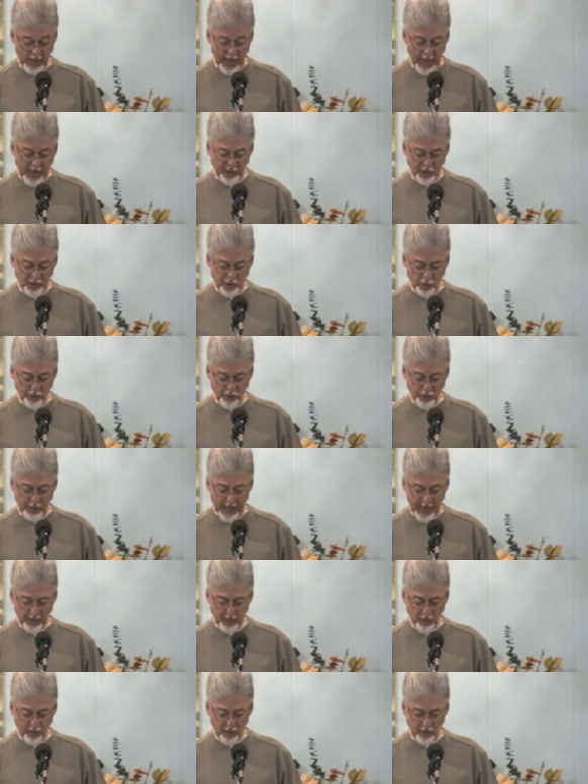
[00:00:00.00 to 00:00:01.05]
I choose to
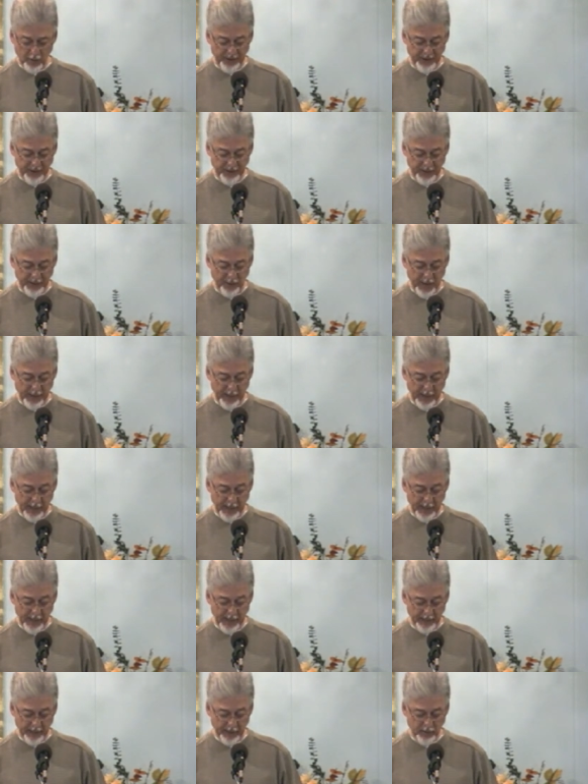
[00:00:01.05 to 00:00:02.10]
act on these divine
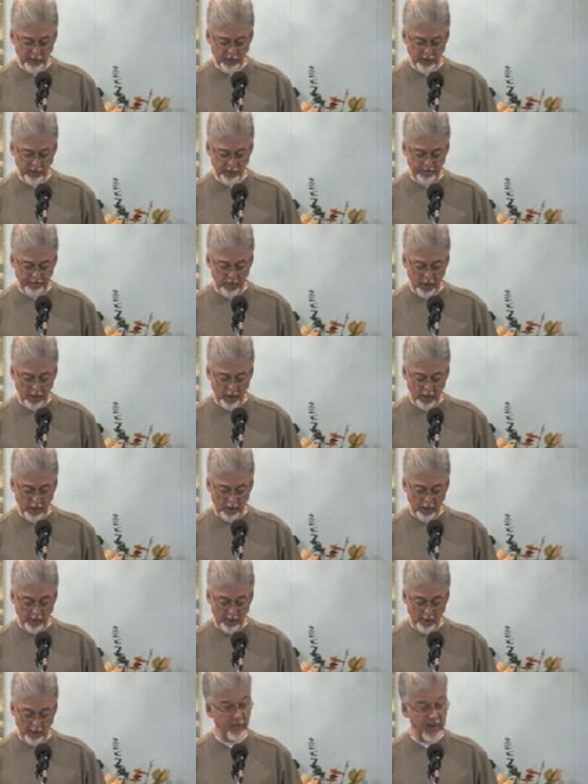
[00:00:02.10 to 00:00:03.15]
ideas
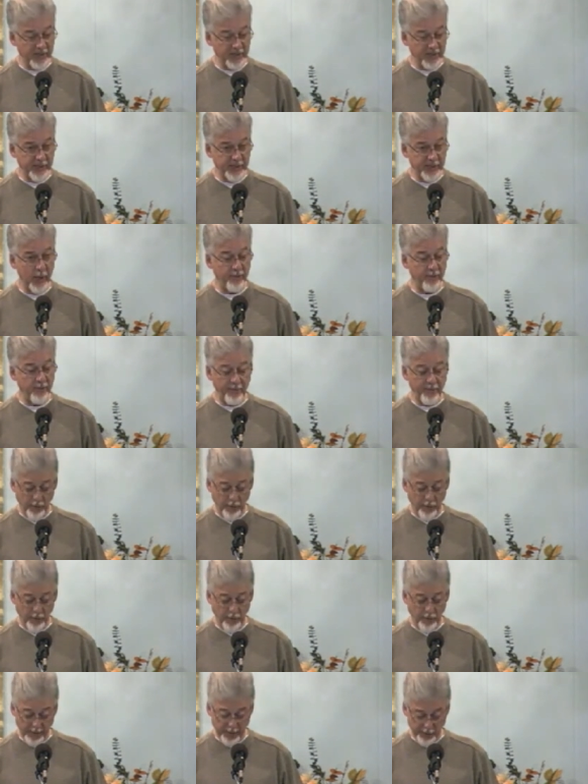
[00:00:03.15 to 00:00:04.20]
for myself and
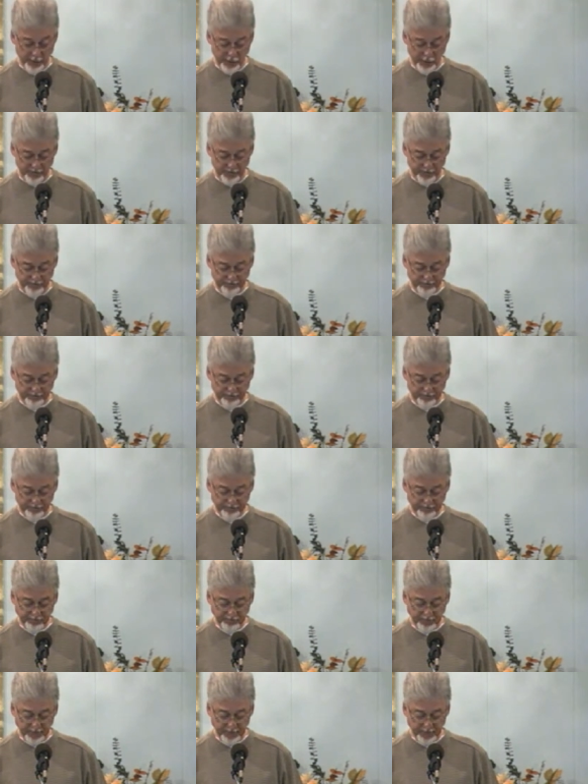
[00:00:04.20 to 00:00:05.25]
for others,
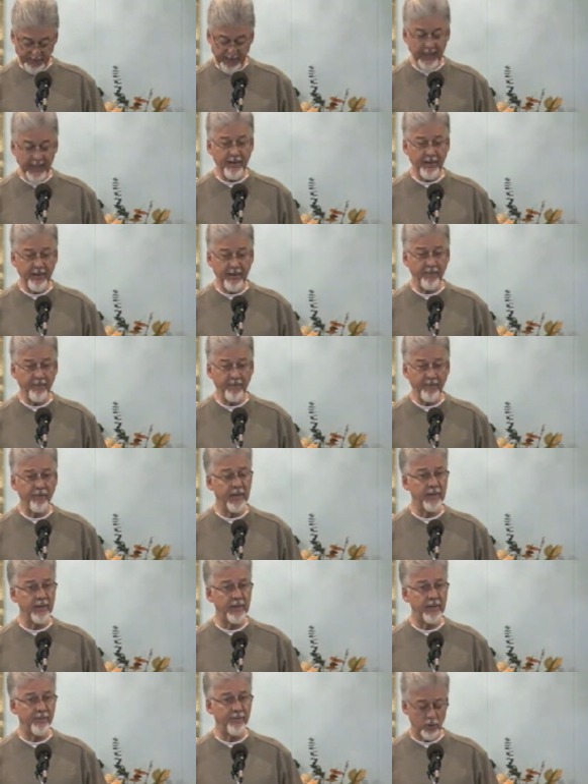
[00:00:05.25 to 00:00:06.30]
even
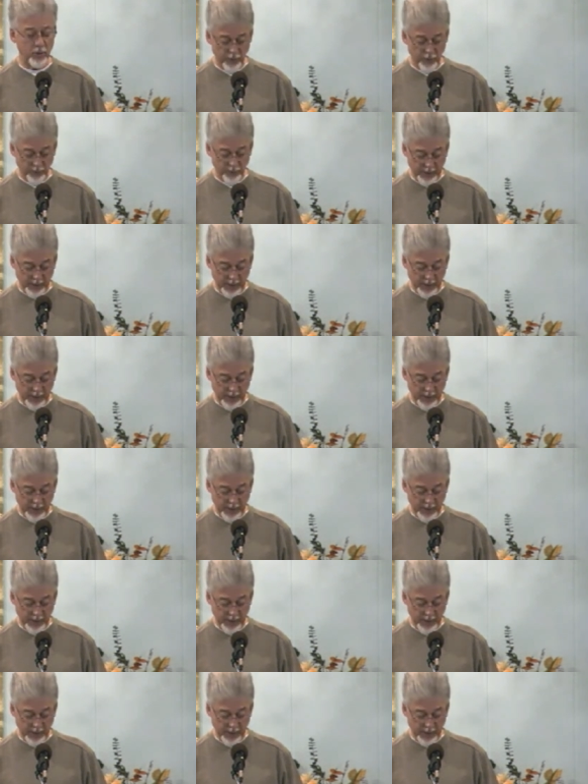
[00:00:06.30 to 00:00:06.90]
in difficult